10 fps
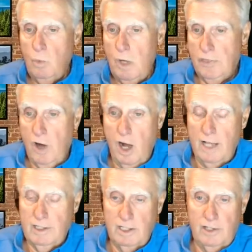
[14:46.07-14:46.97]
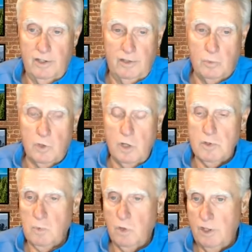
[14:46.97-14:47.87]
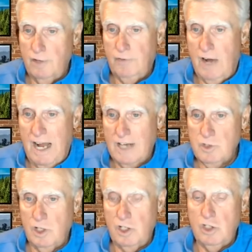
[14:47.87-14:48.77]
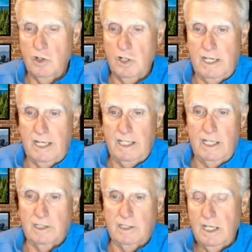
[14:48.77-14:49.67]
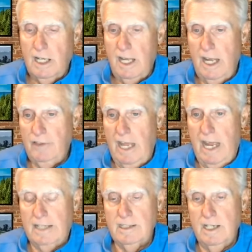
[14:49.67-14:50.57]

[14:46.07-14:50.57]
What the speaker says: We thought the rumors were that Fox was going to do it and that